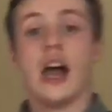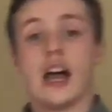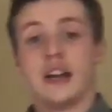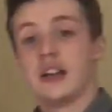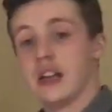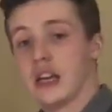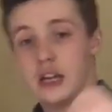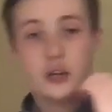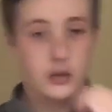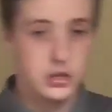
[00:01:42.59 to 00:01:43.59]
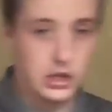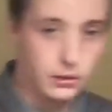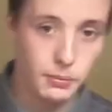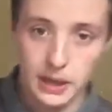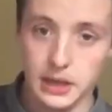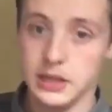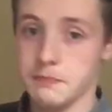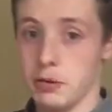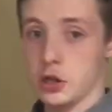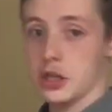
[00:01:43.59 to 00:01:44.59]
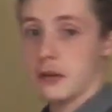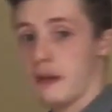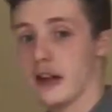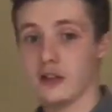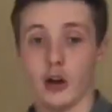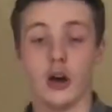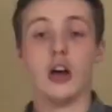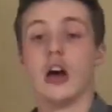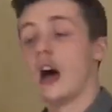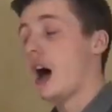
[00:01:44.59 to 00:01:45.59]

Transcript: and he looks kind of weak and he's pushing the pads a lot,